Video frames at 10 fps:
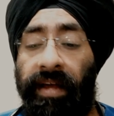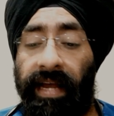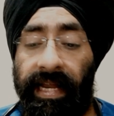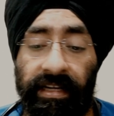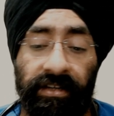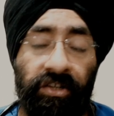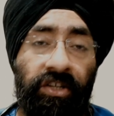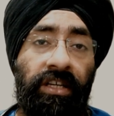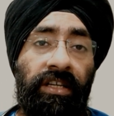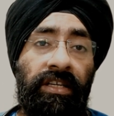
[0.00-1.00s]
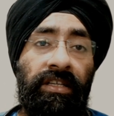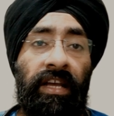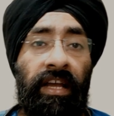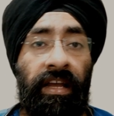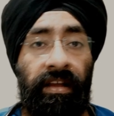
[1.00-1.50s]
allergies,
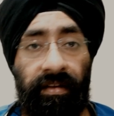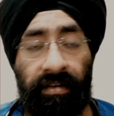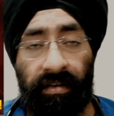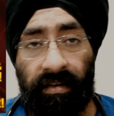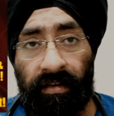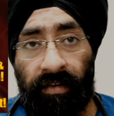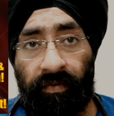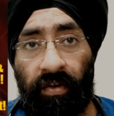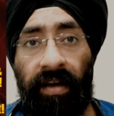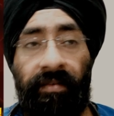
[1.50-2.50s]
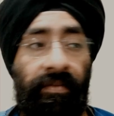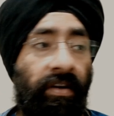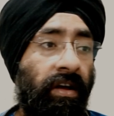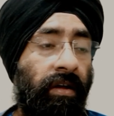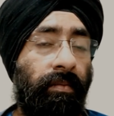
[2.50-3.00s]
if you
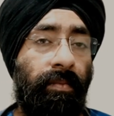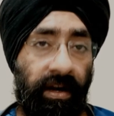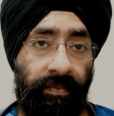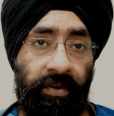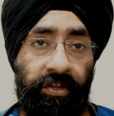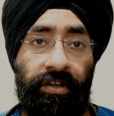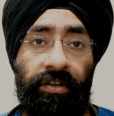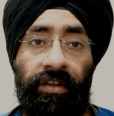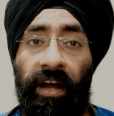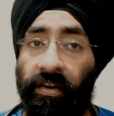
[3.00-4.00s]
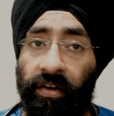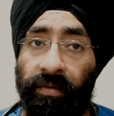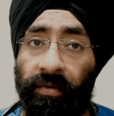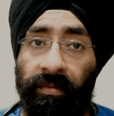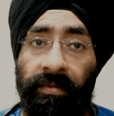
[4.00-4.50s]
have blood pressure,
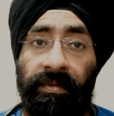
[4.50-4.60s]
thyroid problem,